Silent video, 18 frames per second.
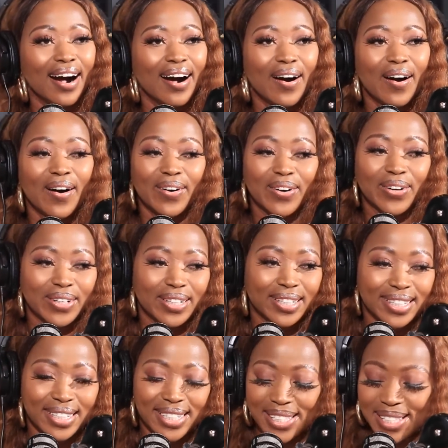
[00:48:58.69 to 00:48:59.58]
Oh
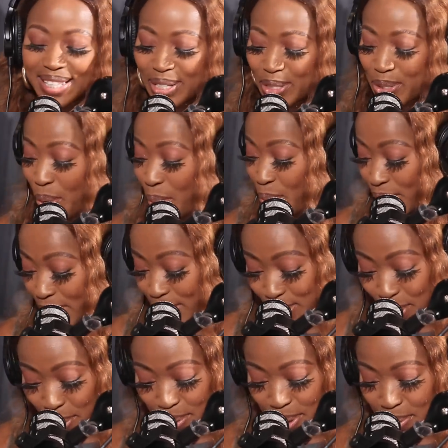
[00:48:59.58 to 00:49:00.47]
goodness, there's
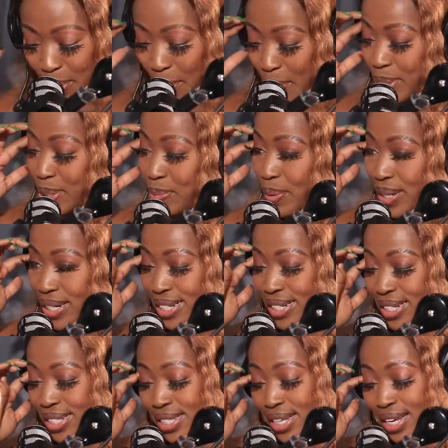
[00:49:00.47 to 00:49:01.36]
so many moments, but
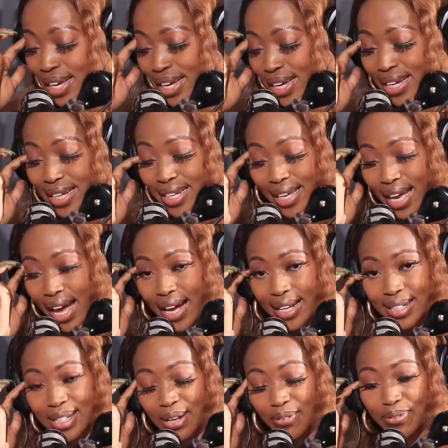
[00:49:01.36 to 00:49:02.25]
he's
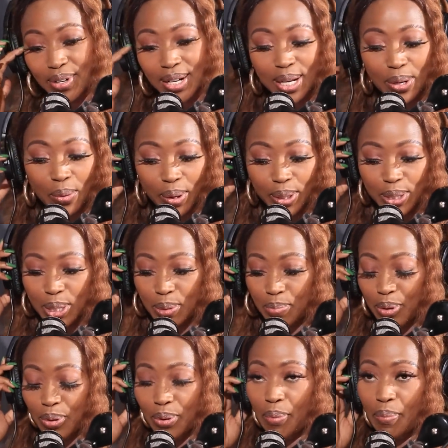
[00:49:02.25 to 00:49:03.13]
definitely one to
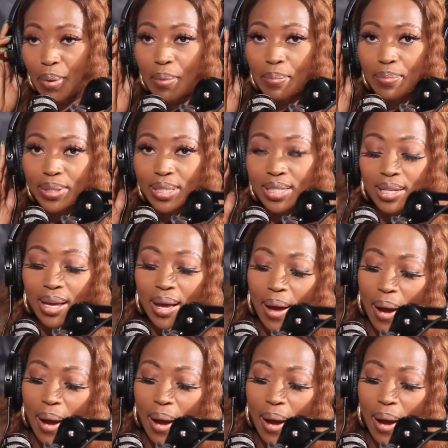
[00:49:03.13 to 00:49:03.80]
be remembered.